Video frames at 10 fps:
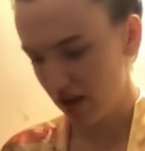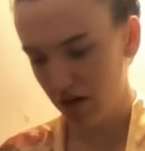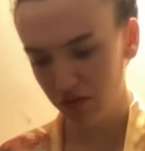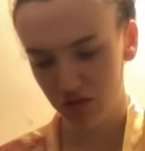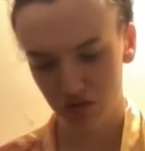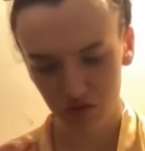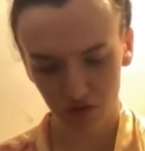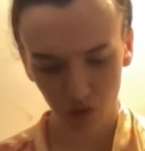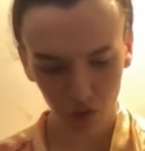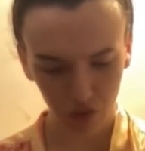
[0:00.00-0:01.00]
I will do
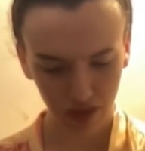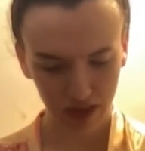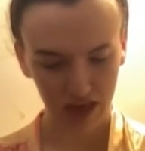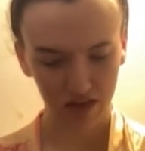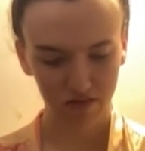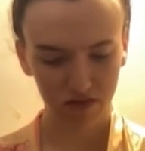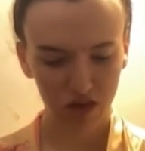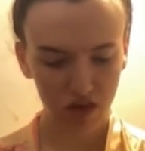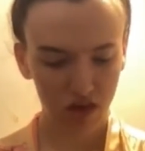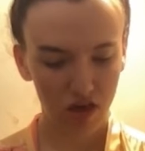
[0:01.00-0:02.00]
the whole thing
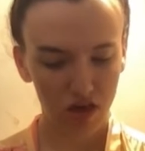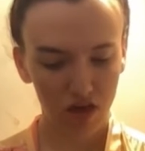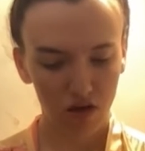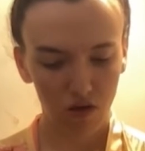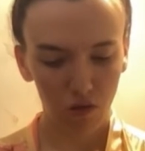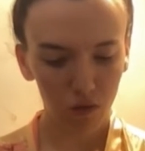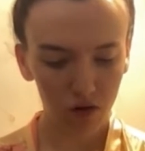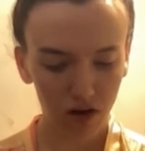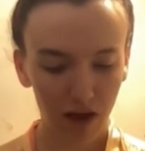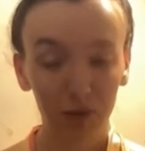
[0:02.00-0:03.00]

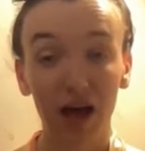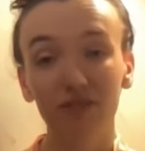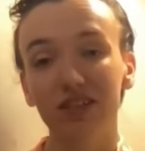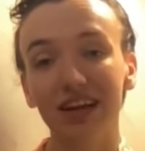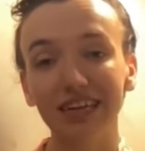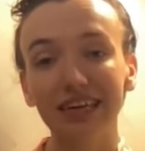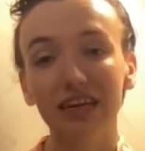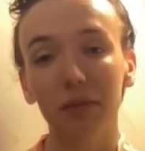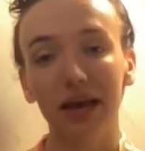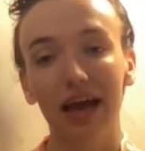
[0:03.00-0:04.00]
or I will have this idea
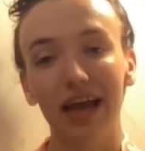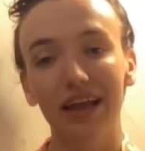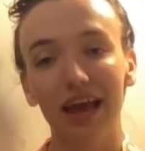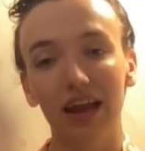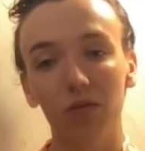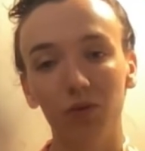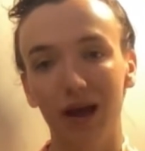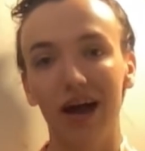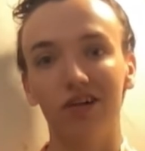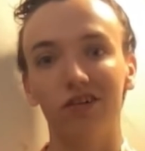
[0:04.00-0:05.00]
in my head and I won't
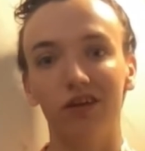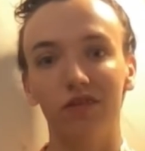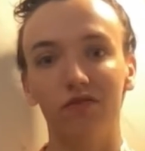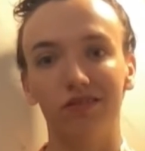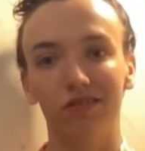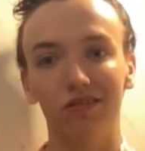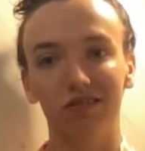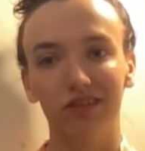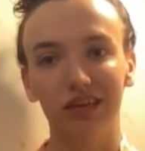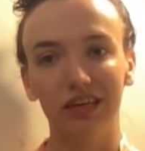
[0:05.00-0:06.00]
act on it for
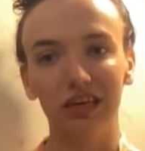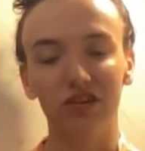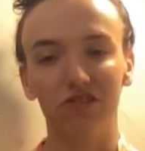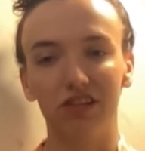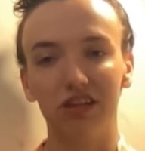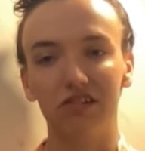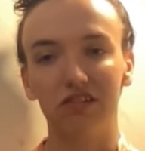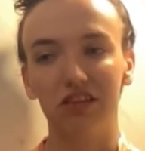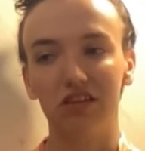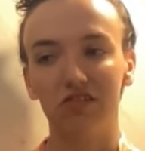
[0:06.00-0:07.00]
years and years
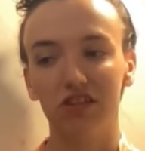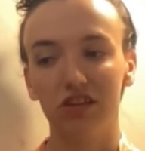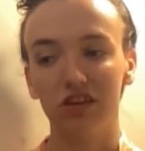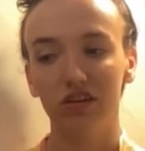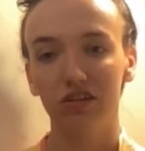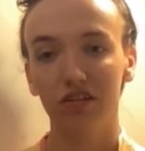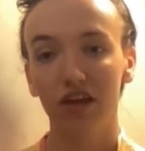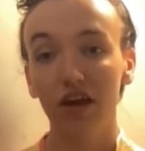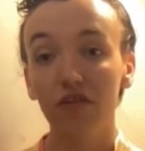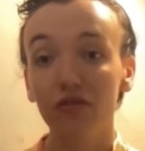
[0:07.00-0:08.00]
and years and years.
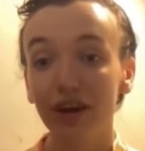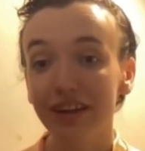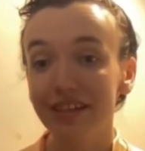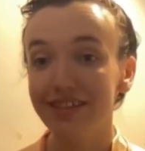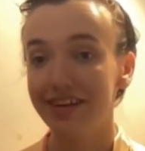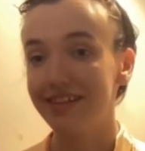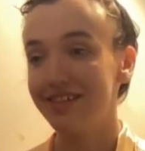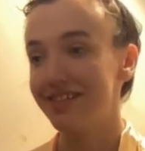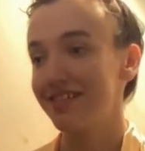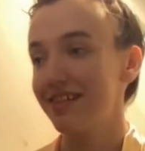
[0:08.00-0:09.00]
For
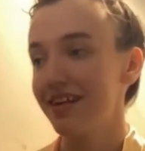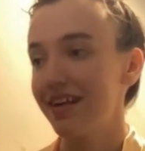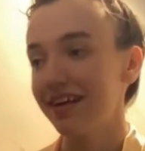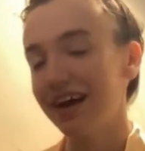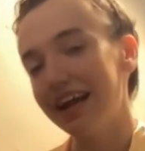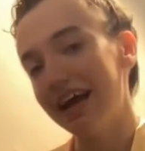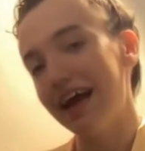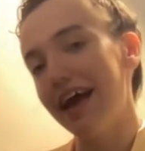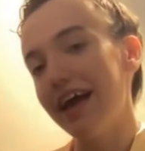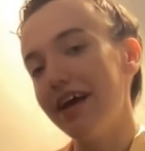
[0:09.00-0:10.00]
instance, kind of
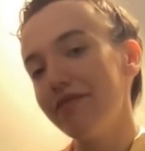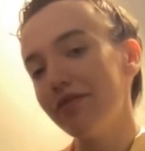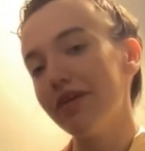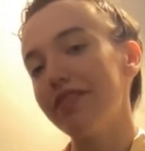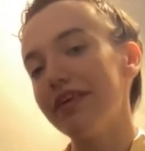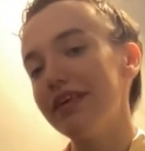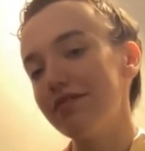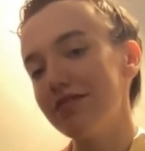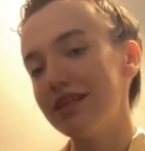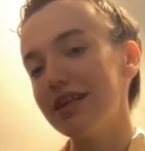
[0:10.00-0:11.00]
everything you
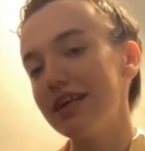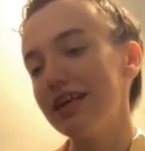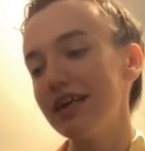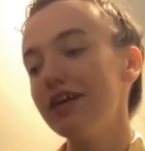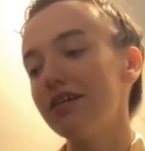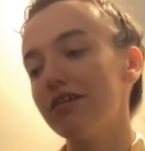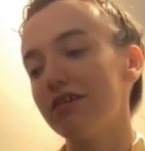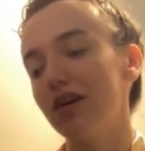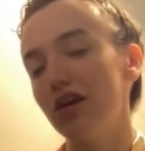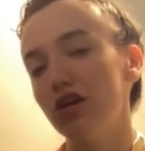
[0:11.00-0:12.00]
see
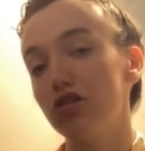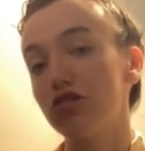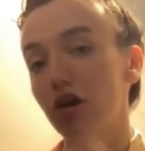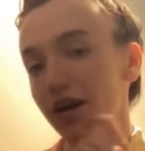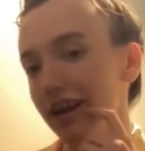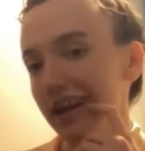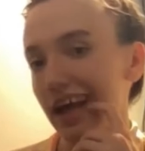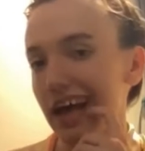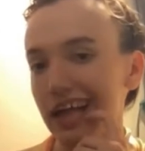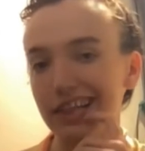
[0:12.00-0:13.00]
here started
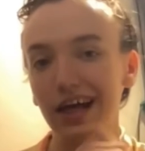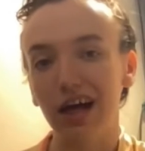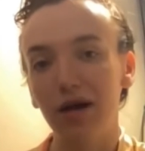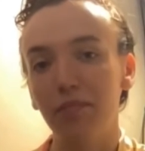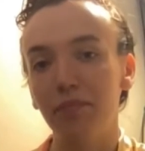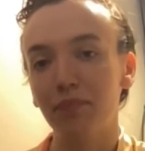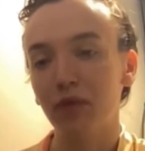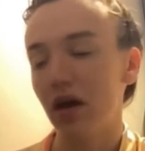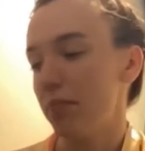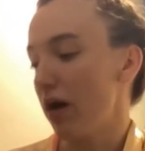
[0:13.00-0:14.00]
as a,
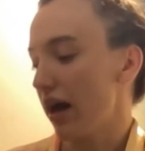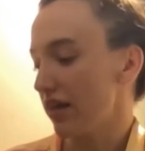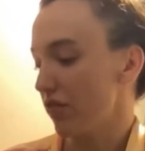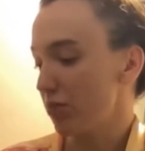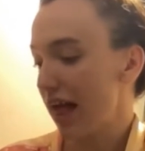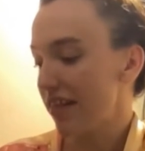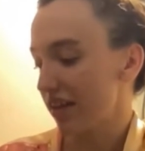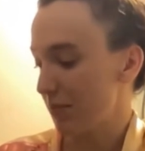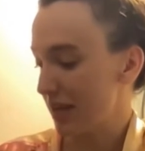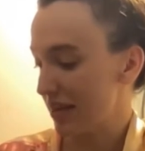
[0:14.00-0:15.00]
a, pile of
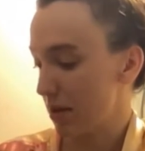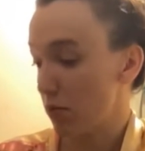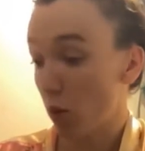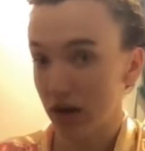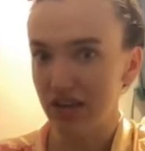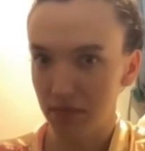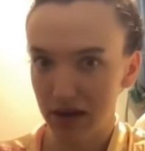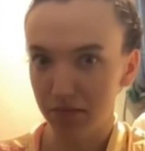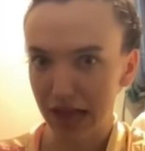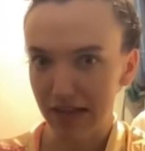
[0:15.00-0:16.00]
plastic because I'm going to
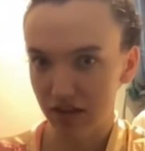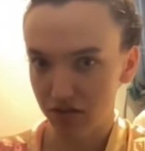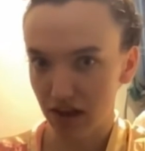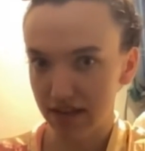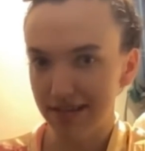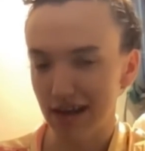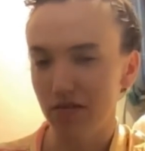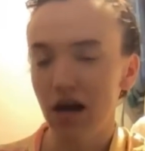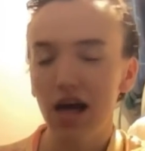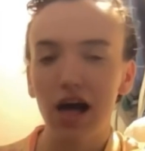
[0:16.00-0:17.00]
make a plastic dress. Now,
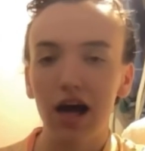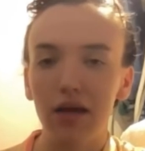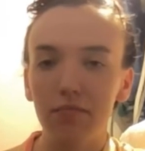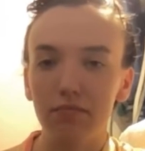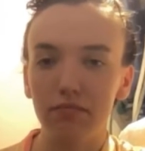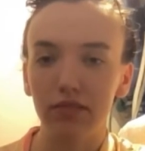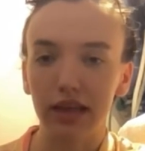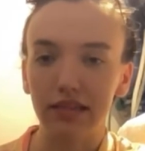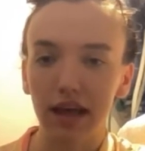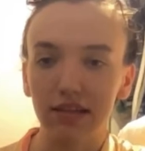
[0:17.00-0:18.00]
I'm
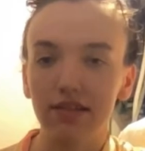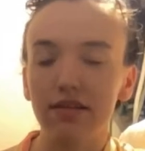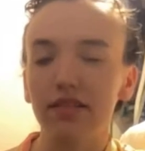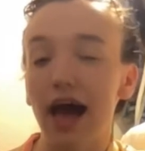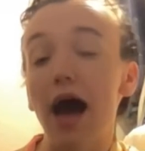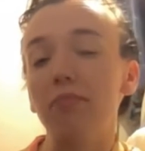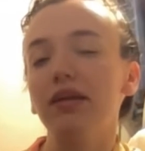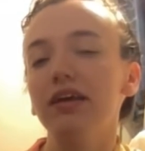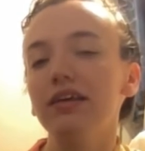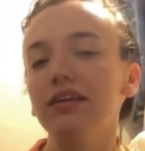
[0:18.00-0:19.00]
like, that's still happening.